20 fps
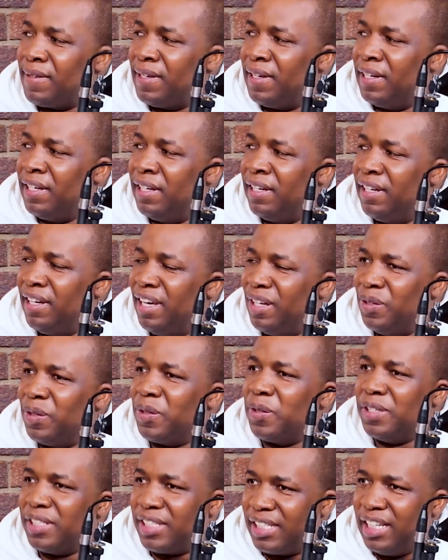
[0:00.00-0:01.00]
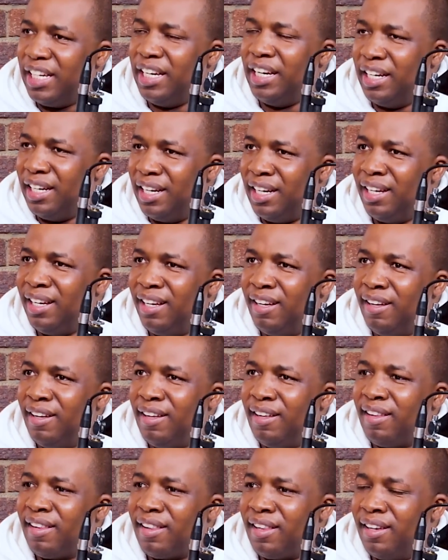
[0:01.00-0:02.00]
Yeah, and you could see
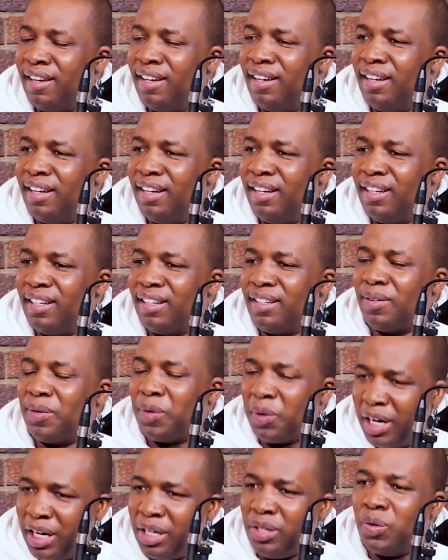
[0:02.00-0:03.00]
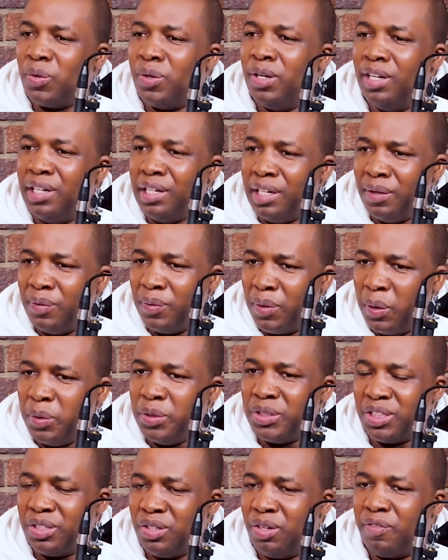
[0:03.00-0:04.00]
the gradual
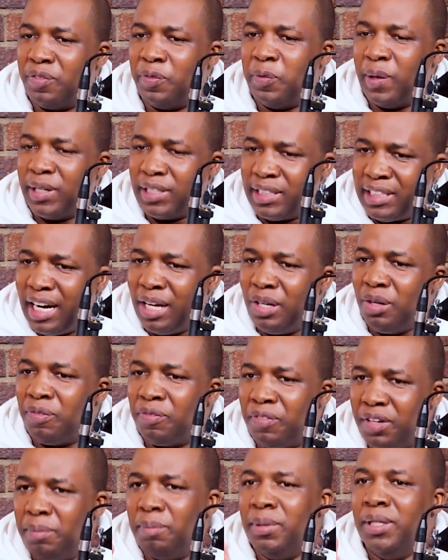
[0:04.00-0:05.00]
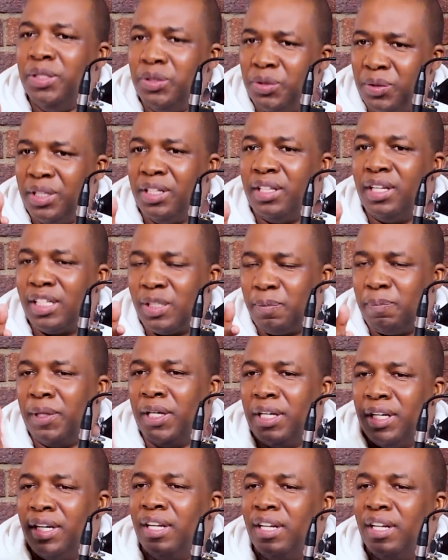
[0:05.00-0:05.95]
erosion of what kind of imagery that's being